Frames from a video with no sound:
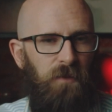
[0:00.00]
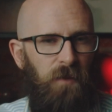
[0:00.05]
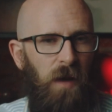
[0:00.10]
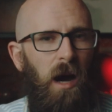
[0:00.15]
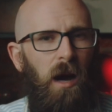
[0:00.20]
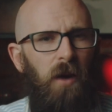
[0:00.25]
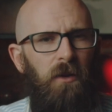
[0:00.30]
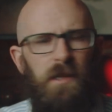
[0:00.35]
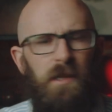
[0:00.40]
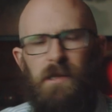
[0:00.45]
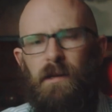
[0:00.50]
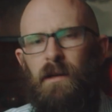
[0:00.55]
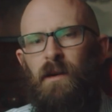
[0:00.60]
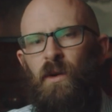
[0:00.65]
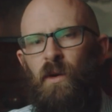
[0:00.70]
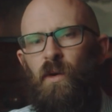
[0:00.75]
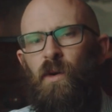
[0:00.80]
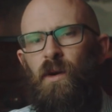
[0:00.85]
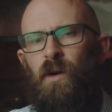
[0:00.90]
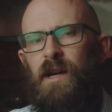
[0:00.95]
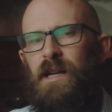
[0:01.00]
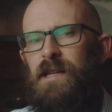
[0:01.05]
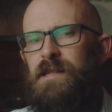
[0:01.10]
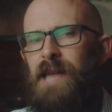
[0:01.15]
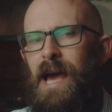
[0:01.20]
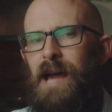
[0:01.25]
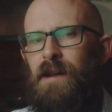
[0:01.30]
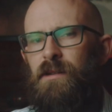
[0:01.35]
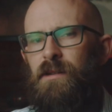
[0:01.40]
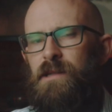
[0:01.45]
far as the glorious
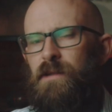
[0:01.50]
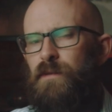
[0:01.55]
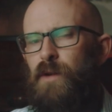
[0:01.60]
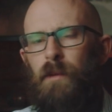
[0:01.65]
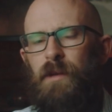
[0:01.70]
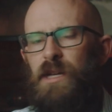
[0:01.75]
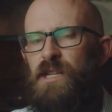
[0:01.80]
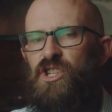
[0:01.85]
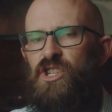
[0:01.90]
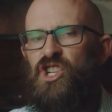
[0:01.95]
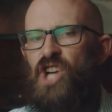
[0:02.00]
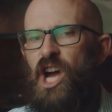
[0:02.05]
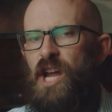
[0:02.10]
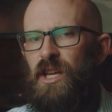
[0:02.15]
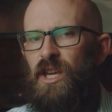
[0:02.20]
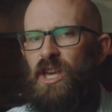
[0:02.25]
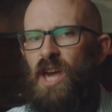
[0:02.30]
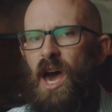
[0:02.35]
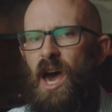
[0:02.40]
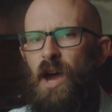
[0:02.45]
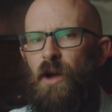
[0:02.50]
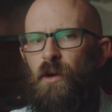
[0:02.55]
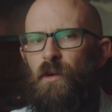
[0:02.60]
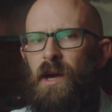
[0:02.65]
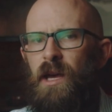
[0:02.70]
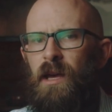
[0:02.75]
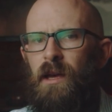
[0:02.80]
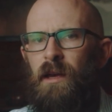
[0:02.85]
annals of communist China go,